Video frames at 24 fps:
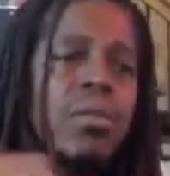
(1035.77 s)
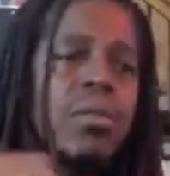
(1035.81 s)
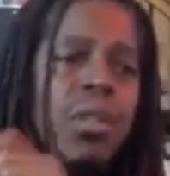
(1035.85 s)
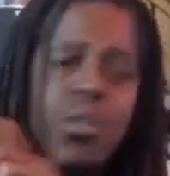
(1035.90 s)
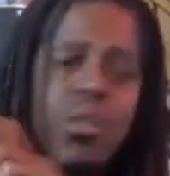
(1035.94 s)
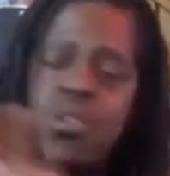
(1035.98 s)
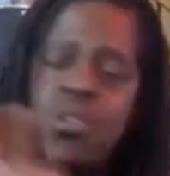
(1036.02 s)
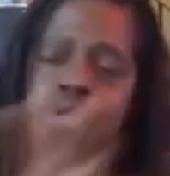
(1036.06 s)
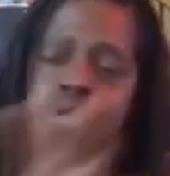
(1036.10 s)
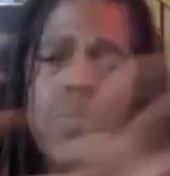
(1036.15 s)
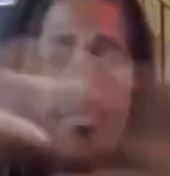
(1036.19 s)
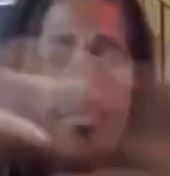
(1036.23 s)

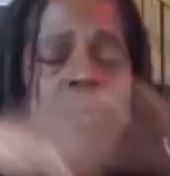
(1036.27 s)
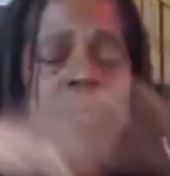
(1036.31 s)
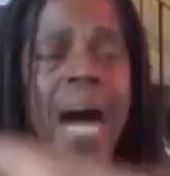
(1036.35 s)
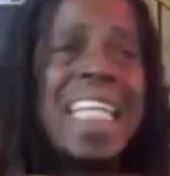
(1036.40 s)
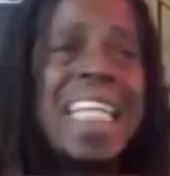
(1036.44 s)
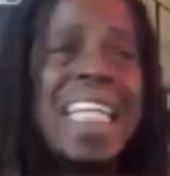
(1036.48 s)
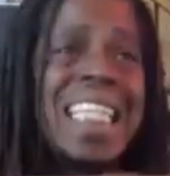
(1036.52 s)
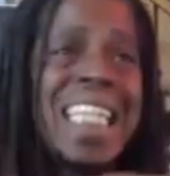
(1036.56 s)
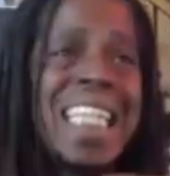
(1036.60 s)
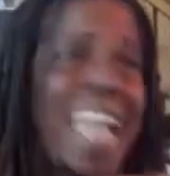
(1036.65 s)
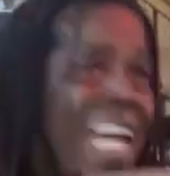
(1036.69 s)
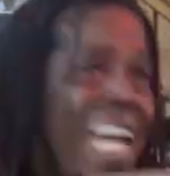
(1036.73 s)
You
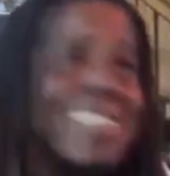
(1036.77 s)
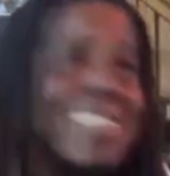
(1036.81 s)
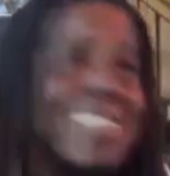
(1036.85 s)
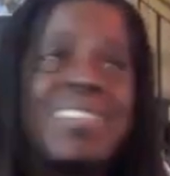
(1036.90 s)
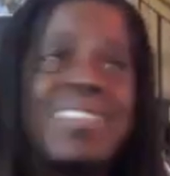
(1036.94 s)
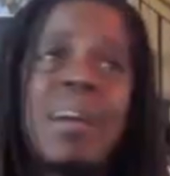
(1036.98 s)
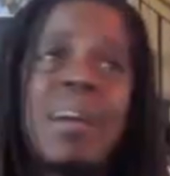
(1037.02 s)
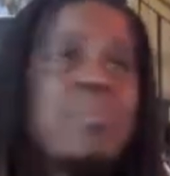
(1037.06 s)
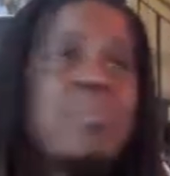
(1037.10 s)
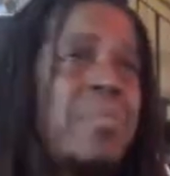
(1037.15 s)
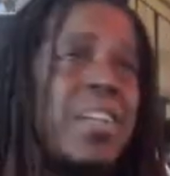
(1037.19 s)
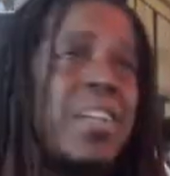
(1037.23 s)
might get
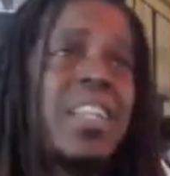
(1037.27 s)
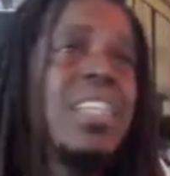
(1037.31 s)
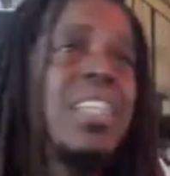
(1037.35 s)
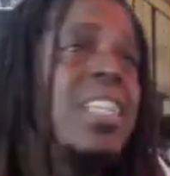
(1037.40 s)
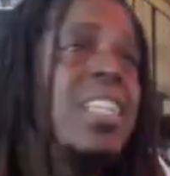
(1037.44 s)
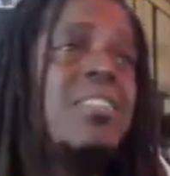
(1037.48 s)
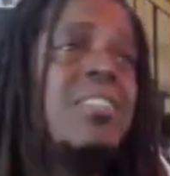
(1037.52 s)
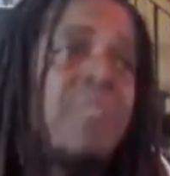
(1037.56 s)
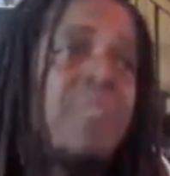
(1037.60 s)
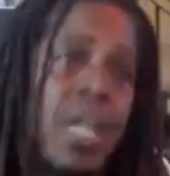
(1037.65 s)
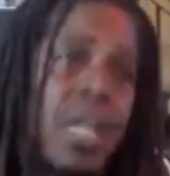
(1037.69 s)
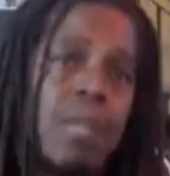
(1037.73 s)
something
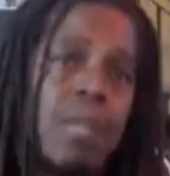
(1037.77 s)
even,